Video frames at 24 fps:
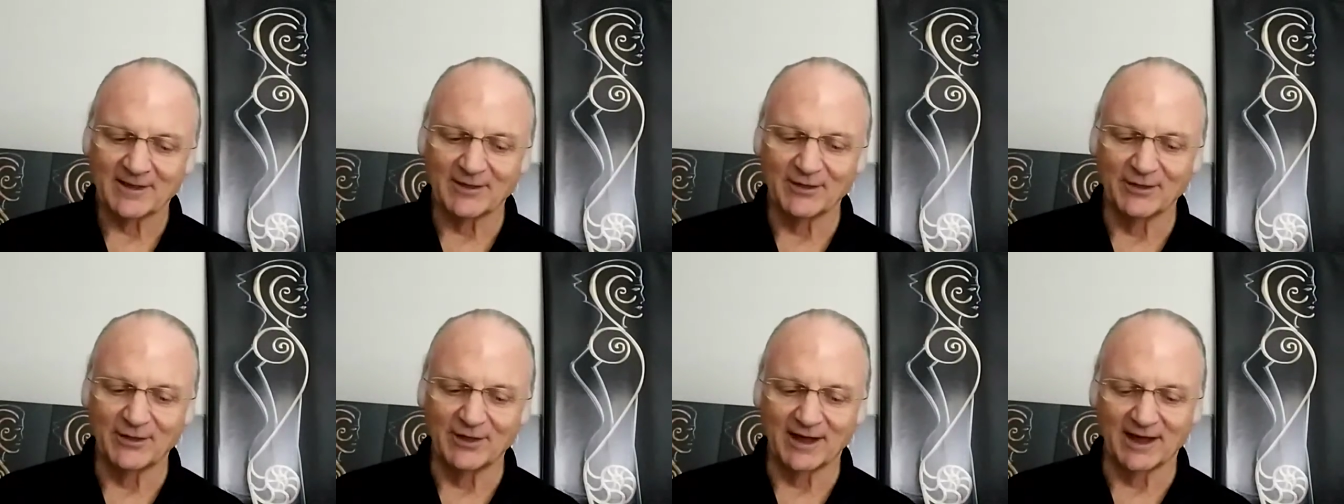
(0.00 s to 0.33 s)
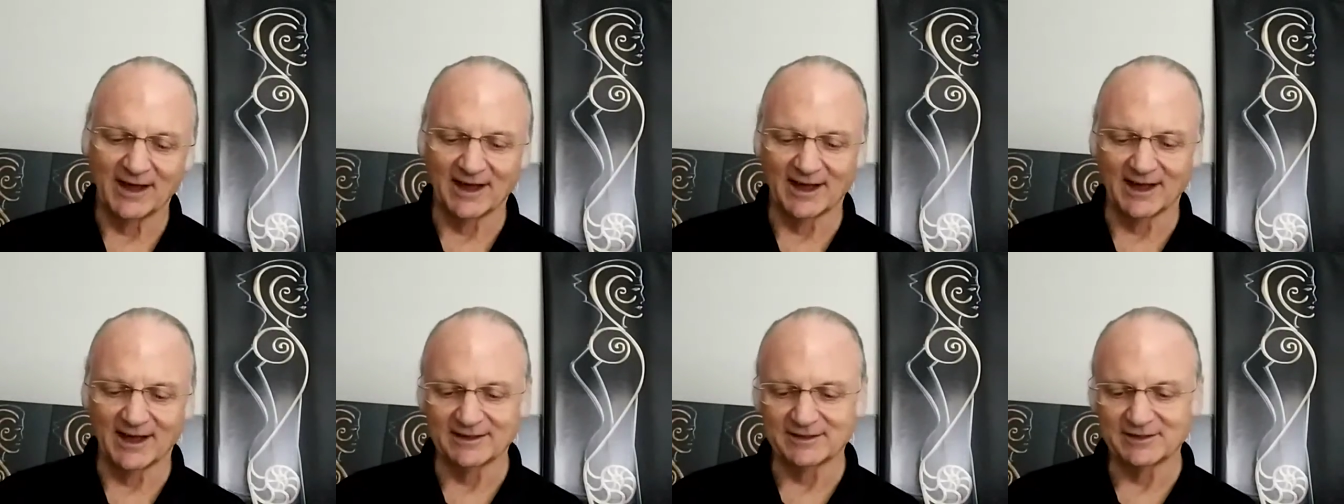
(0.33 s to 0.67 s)

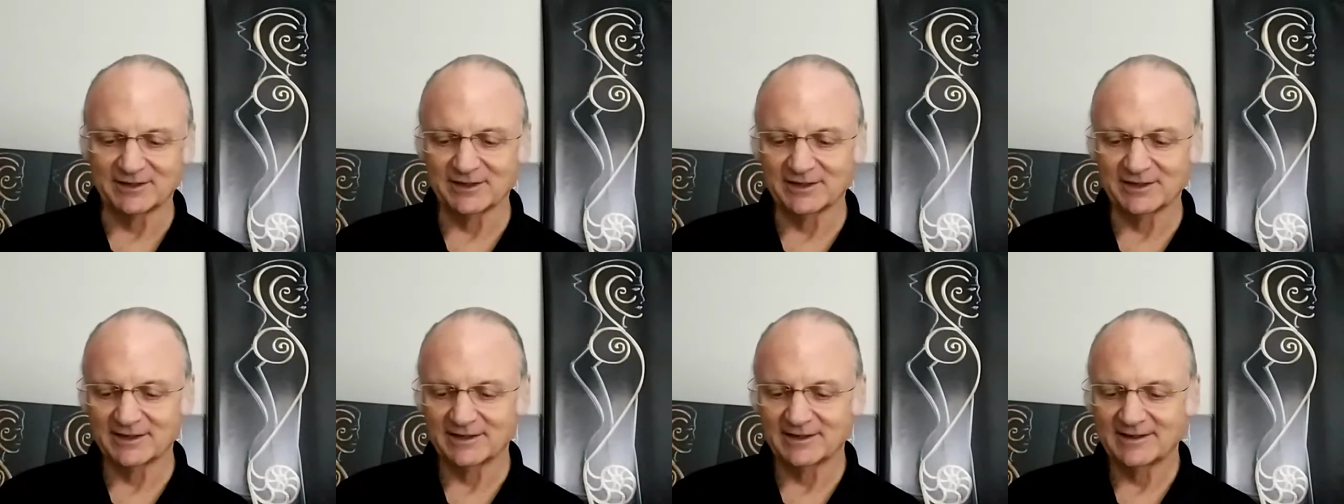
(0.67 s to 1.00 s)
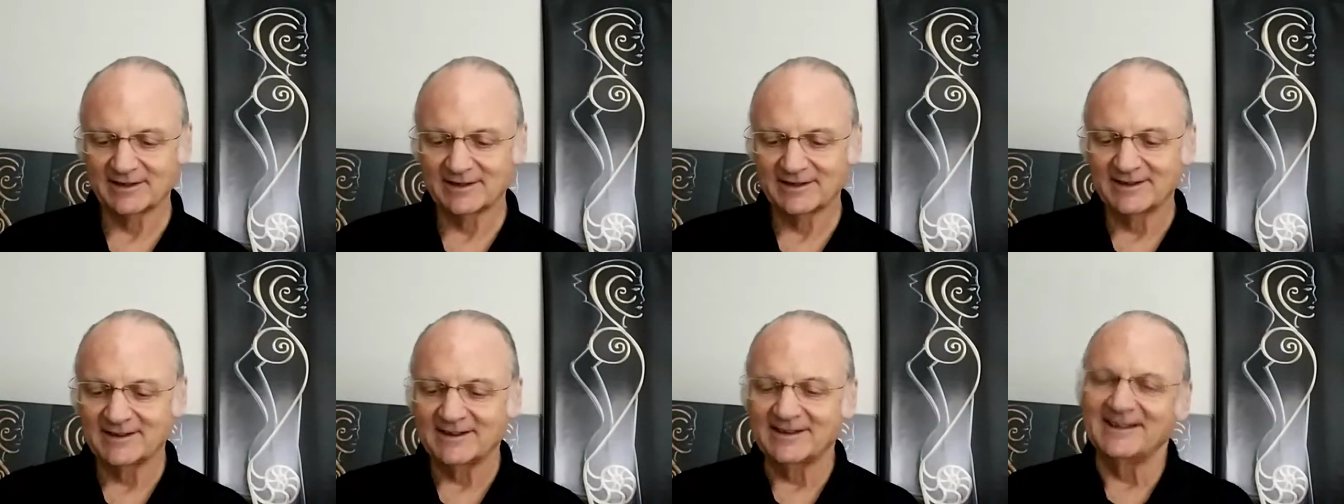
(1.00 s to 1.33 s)
that
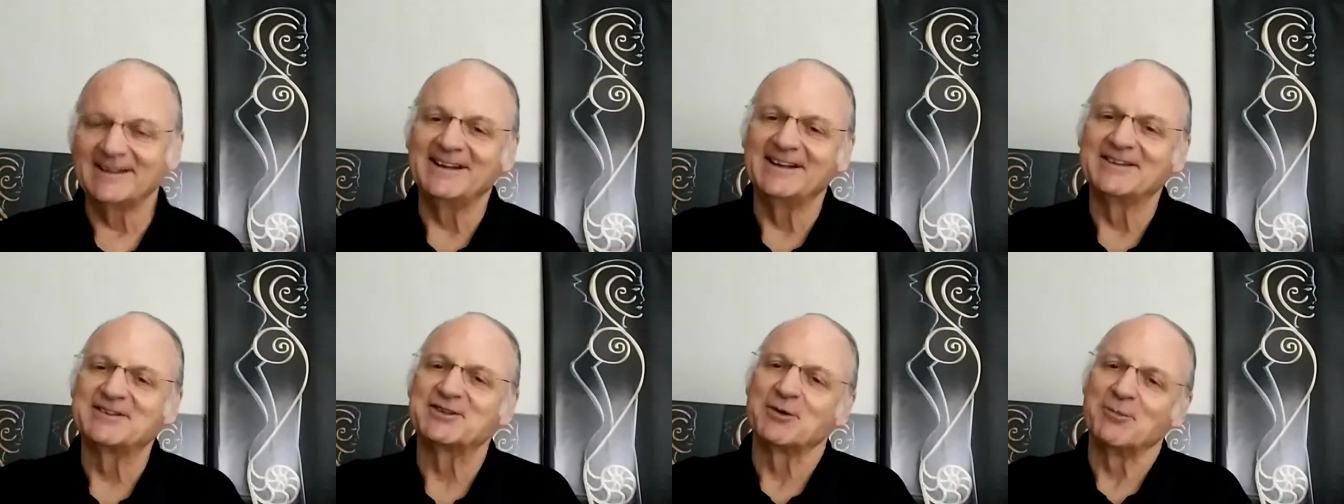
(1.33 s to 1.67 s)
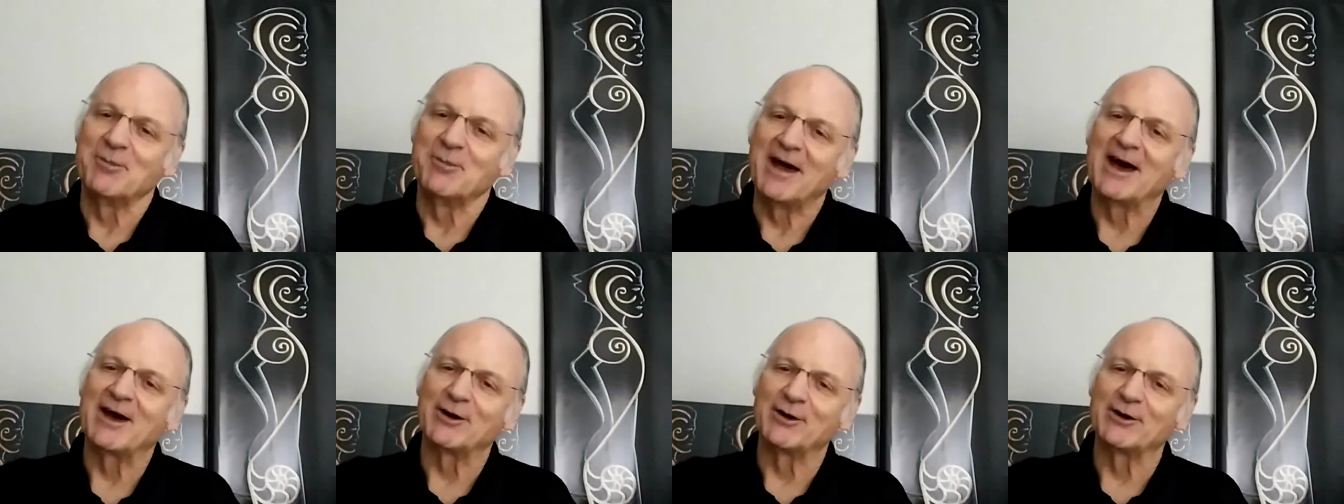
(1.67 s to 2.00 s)
it's
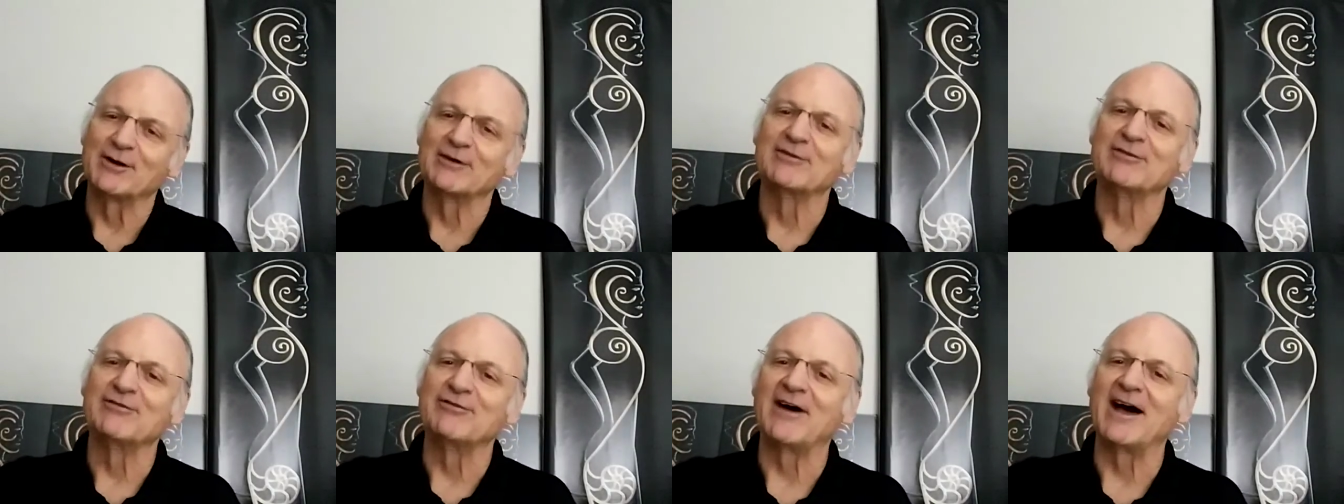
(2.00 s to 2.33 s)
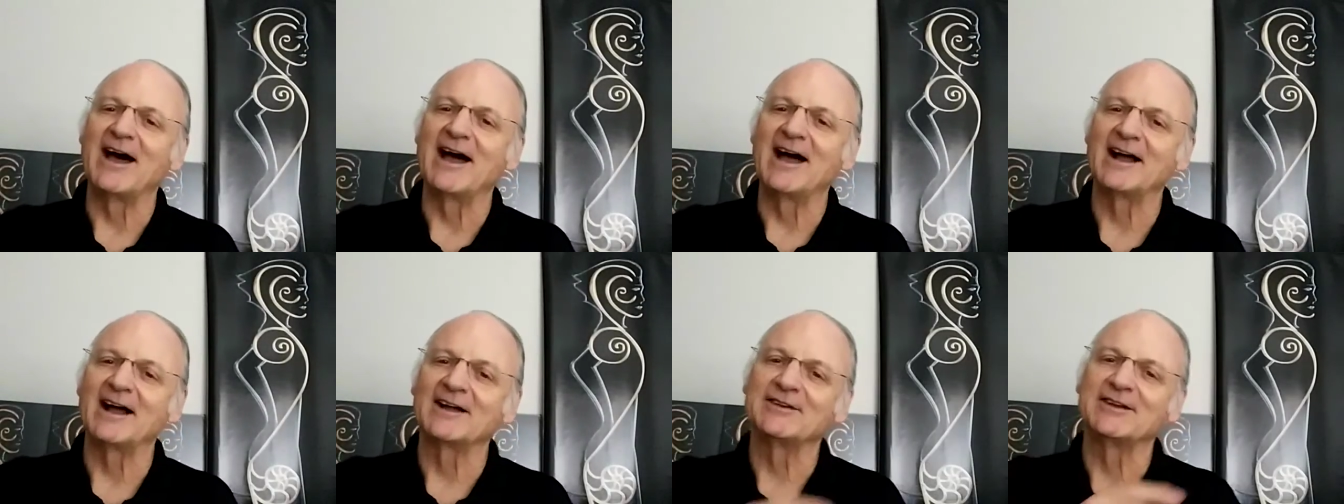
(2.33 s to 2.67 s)
a matter of
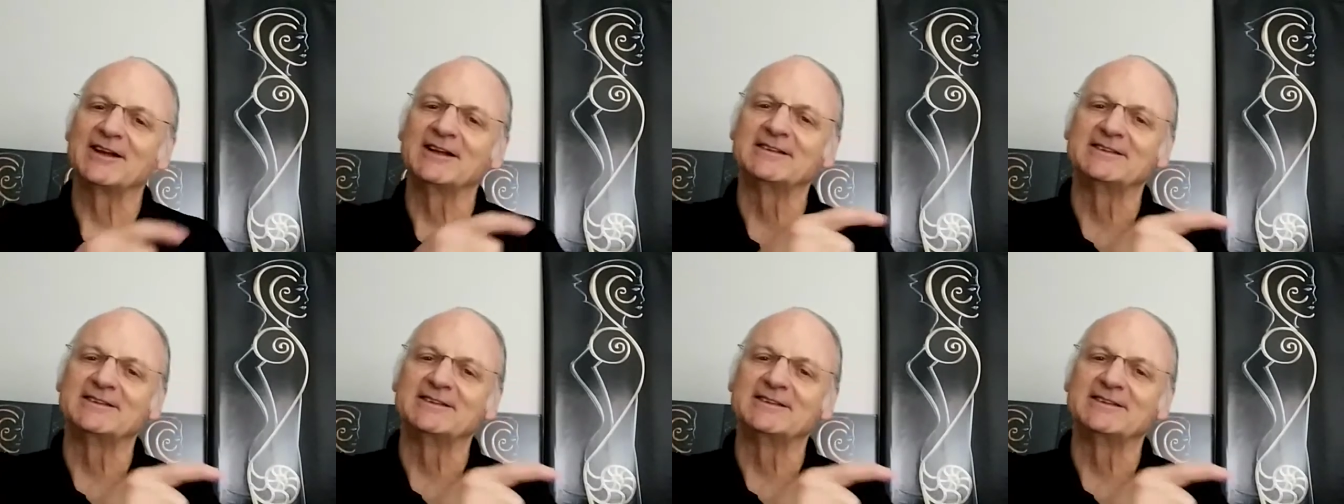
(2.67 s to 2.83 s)
fact